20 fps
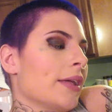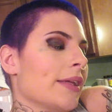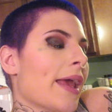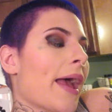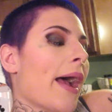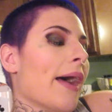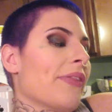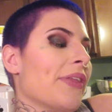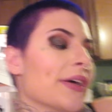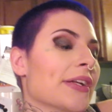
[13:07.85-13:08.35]

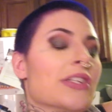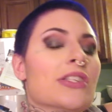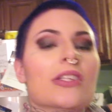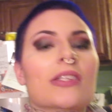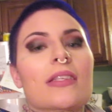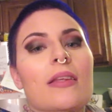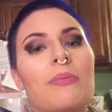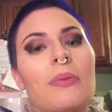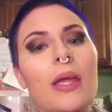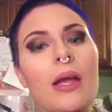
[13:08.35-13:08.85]
yeah, that's
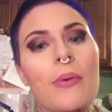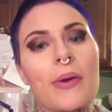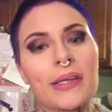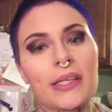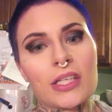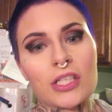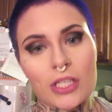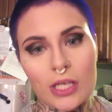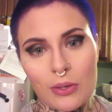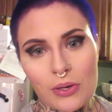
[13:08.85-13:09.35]
just something I
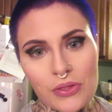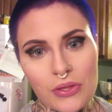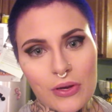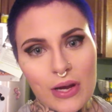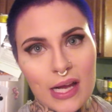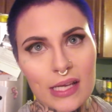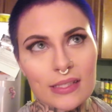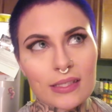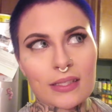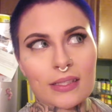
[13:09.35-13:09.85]
wanted to share with you
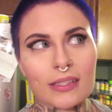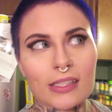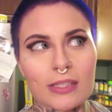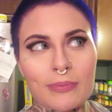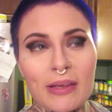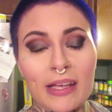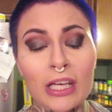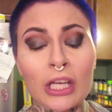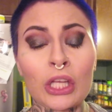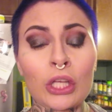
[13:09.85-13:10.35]
guys, because
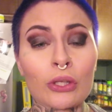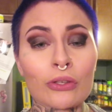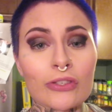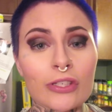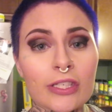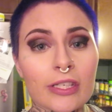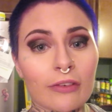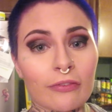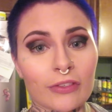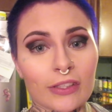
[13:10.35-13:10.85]
it's made a
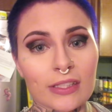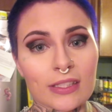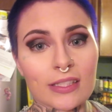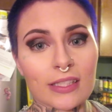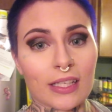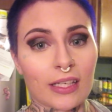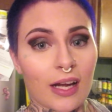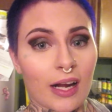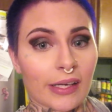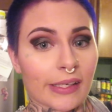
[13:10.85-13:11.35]
huge difference
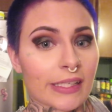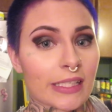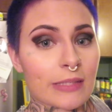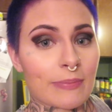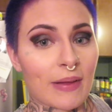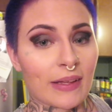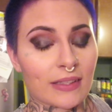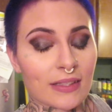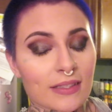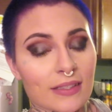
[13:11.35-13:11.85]
in our
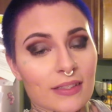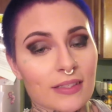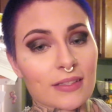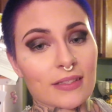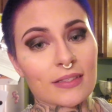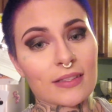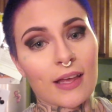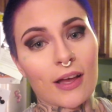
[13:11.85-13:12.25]
expenses.